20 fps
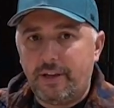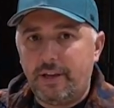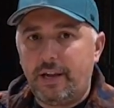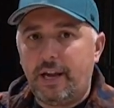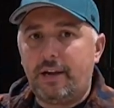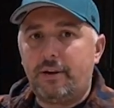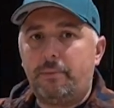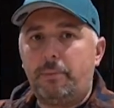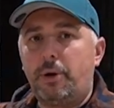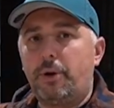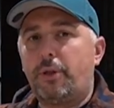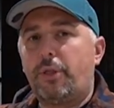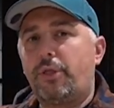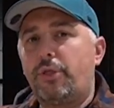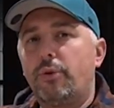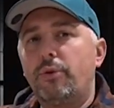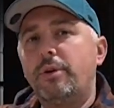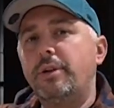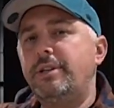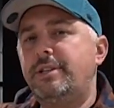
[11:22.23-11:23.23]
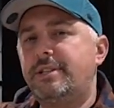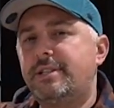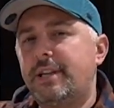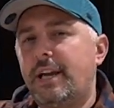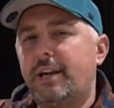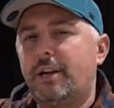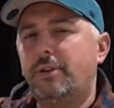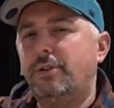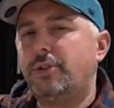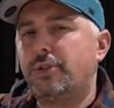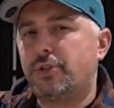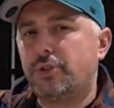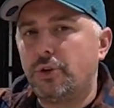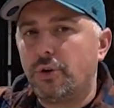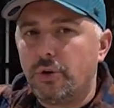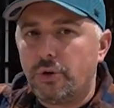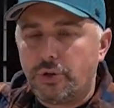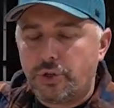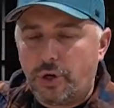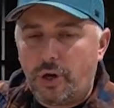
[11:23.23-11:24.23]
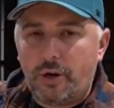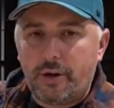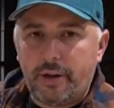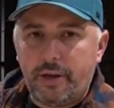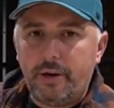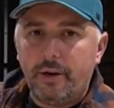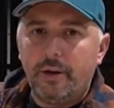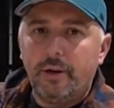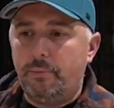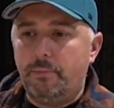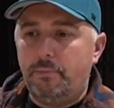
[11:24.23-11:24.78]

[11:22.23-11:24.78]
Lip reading: It had about a 30-second surge on it.